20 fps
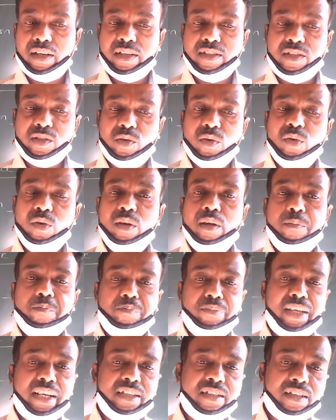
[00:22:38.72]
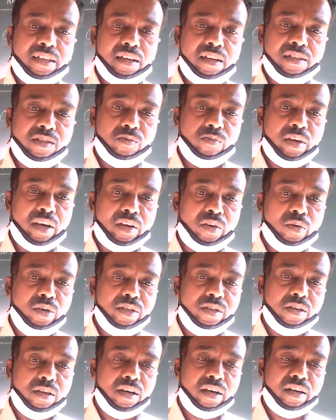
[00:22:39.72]
So next class we are
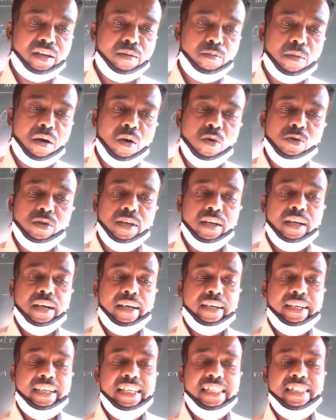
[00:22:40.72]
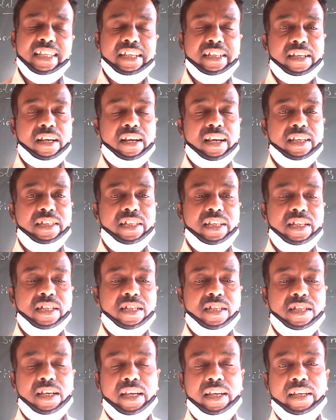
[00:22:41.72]
going to learn about
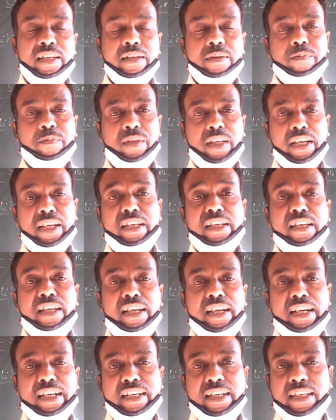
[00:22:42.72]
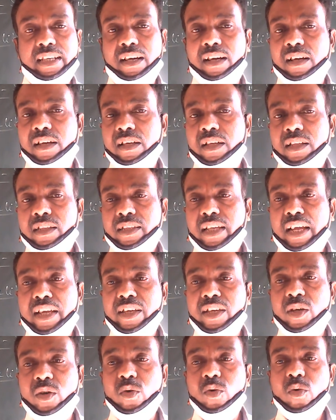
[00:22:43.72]
decentralization in India. Thank
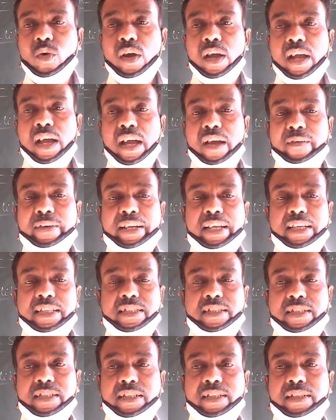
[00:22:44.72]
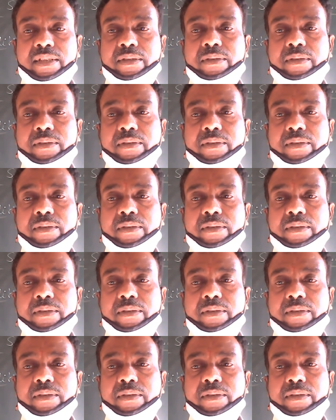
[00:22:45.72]
you. Have a nice day.